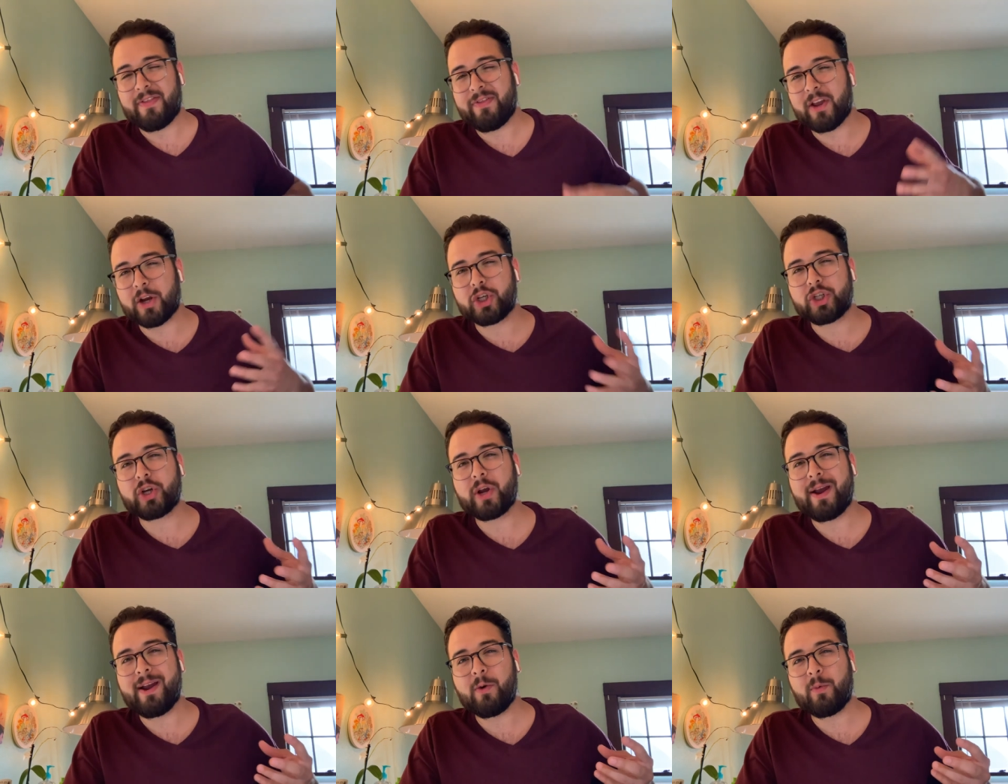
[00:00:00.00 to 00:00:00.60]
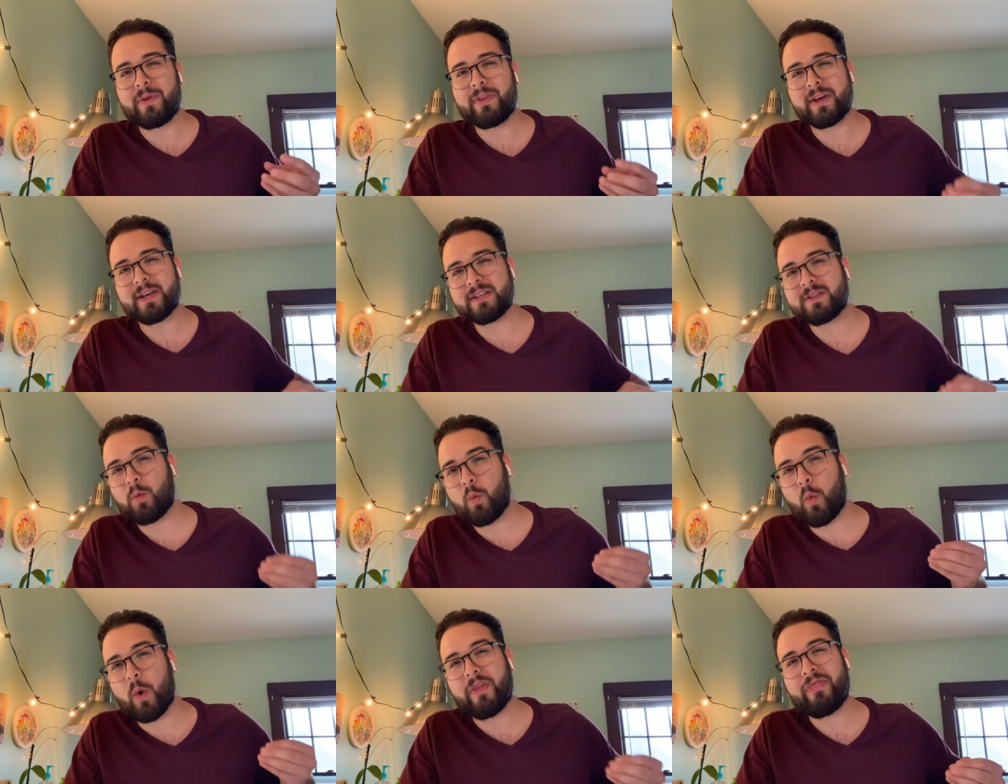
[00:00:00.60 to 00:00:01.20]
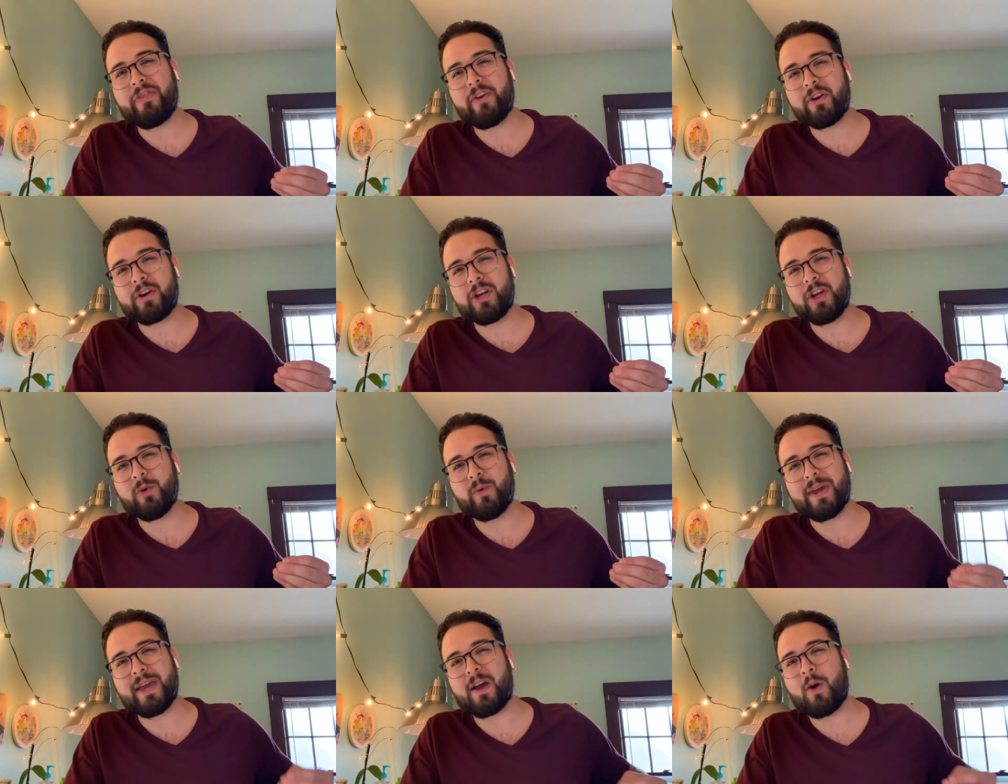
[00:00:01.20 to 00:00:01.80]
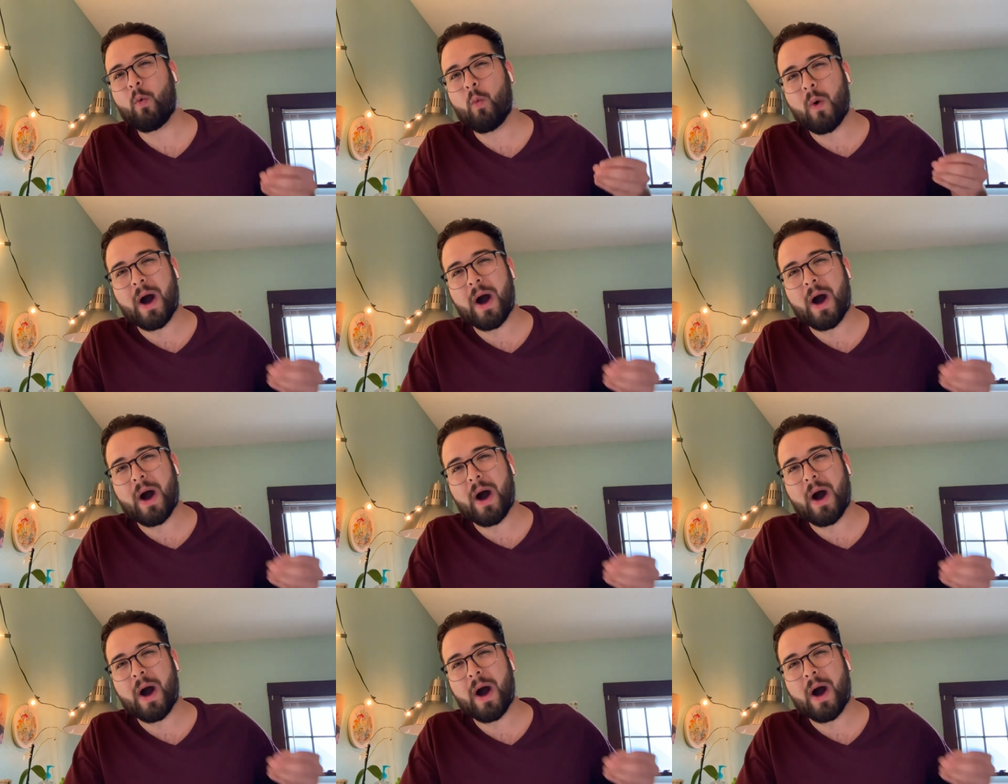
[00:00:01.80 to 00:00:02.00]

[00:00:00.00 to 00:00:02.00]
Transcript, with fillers: They're sharing with us what they're doing,